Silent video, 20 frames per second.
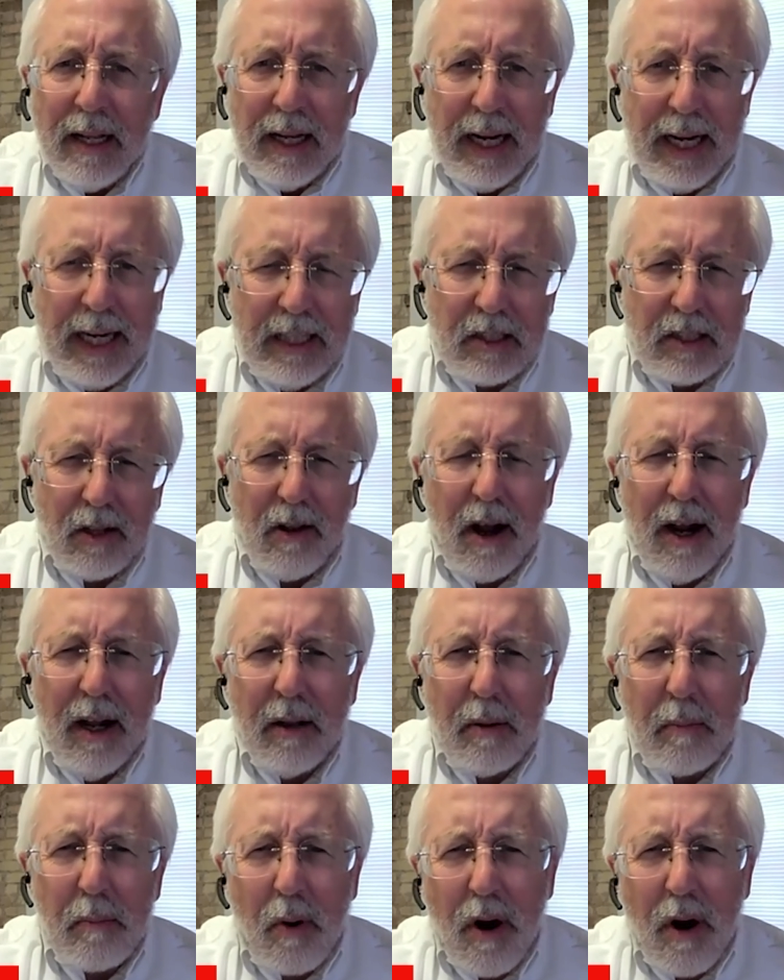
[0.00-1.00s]
Angel
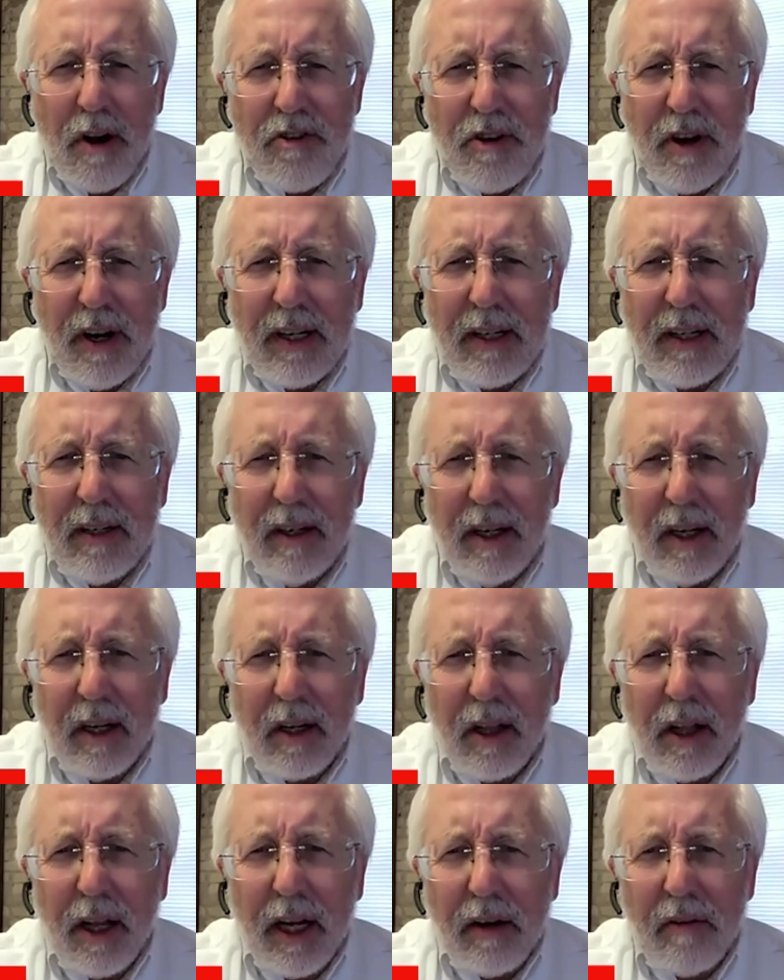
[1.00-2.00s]
Island project in
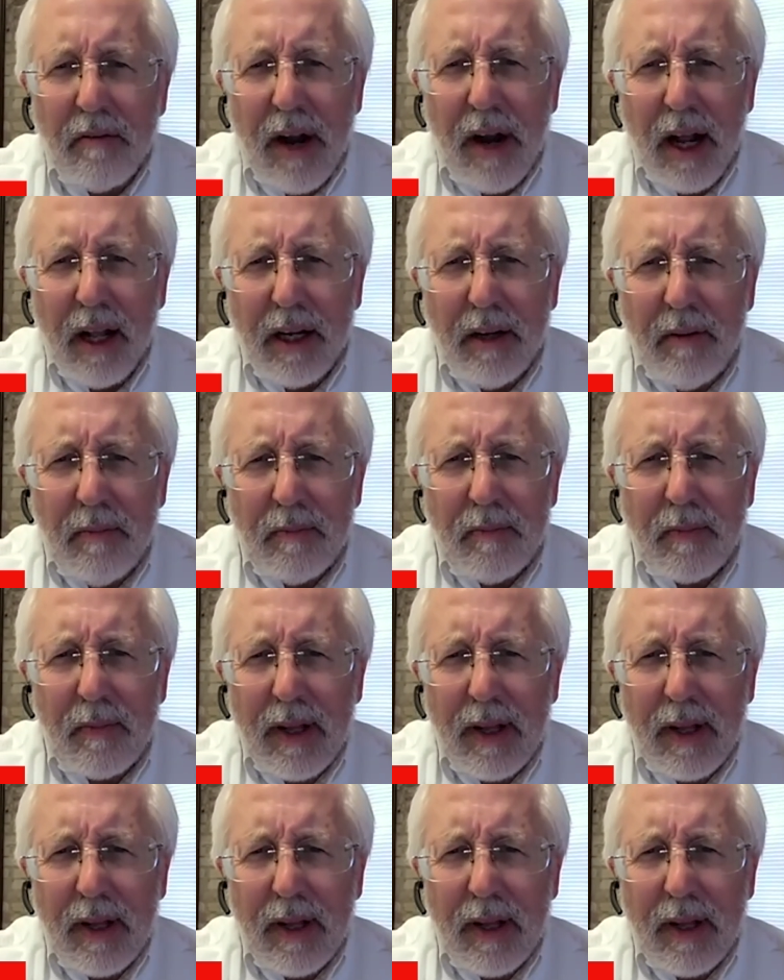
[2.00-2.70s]
Clayton Valley.